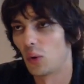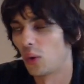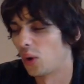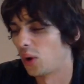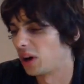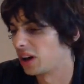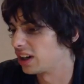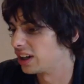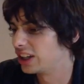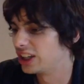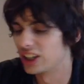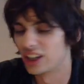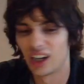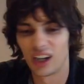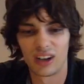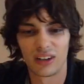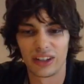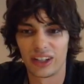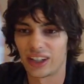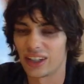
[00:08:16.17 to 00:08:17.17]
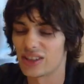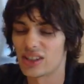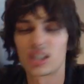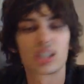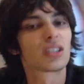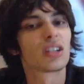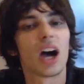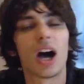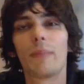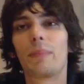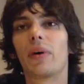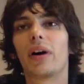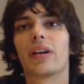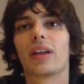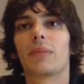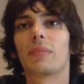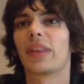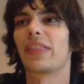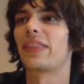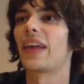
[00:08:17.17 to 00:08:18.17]
Or, you could stomp on
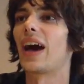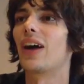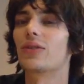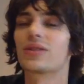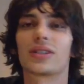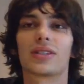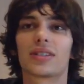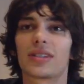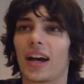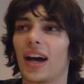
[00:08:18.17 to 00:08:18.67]
him 1,000